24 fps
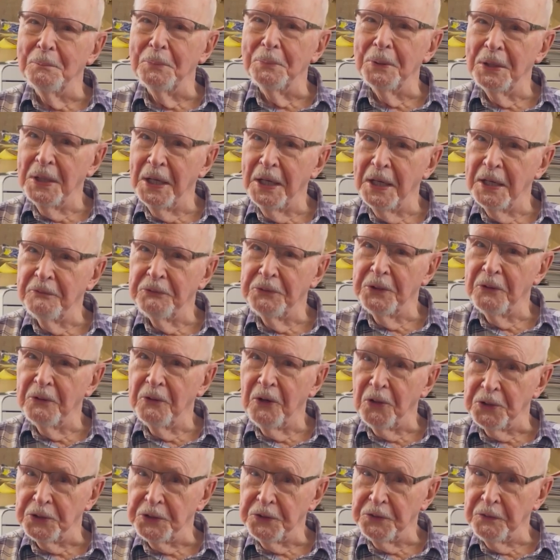after
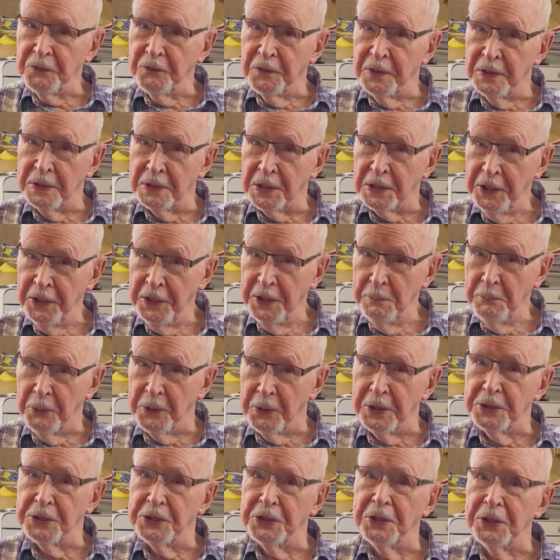Oxford and
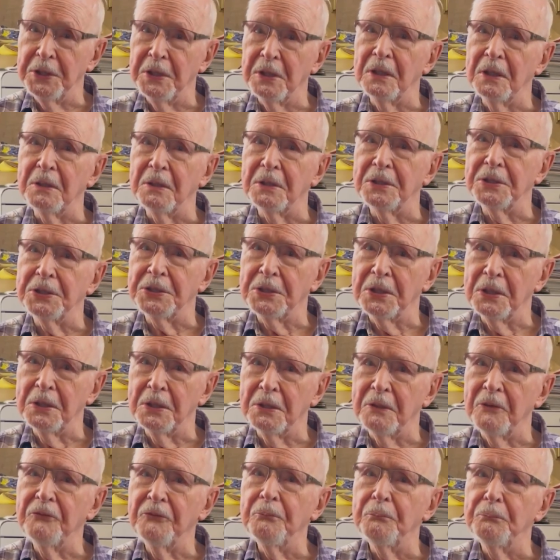Cambridge in its
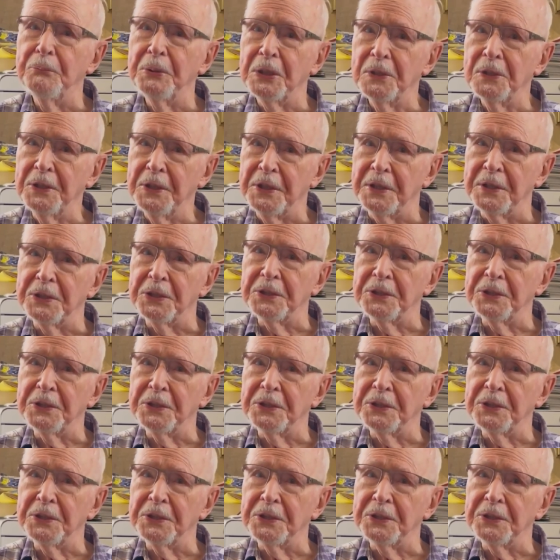buildings and